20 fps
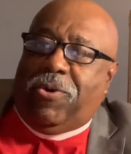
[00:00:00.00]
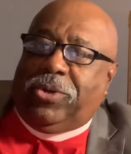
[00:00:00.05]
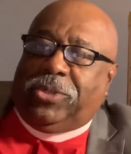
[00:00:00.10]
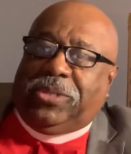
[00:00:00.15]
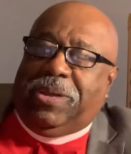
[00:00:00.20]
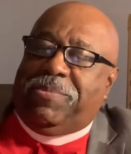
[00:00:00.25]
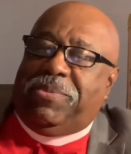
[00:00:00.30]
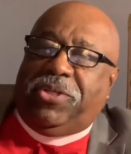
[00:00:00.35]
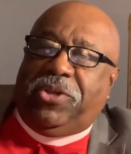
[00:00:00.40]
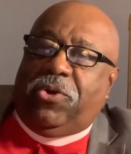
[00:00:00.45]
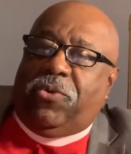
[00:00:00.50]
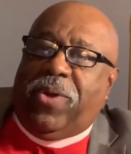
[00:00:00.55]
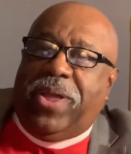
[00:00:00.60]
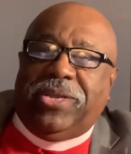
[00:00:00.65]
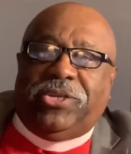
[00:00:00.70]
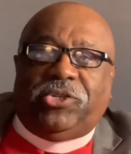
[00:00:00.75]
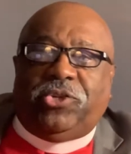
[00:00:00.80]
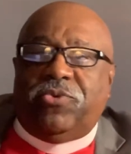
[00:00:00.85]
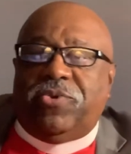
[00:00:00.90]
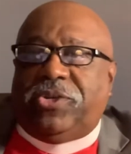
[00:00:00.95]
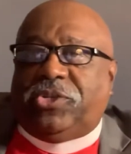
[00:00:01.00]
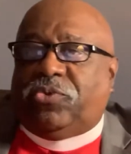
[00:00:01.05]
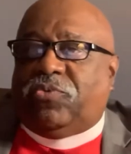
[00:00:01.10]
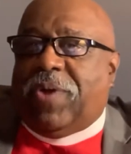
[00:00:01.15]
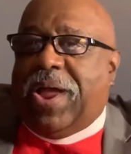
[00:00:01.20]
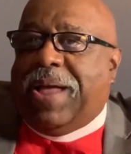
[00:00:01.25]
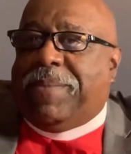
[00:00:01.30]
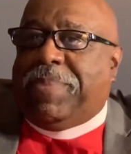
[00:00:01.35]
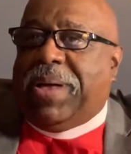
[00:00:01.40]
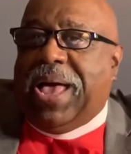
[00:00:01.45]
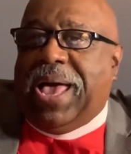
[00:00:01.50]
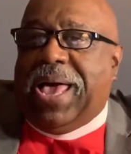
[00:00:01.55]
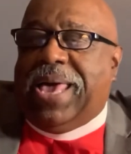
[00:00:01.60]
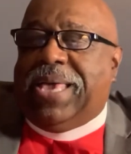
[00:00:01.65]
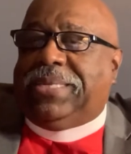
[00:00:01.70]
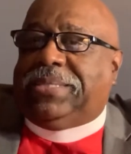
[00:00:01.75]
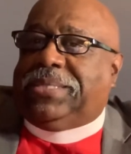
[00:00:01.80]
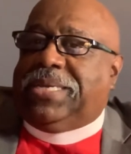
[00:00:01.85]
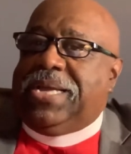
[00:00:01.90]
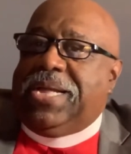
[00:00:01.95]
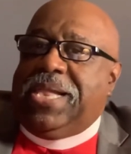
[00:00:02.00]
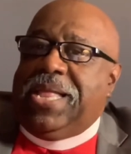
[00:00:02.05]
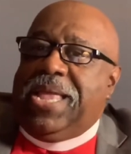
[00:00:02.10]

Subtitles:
or some of the great Jewish rabbis.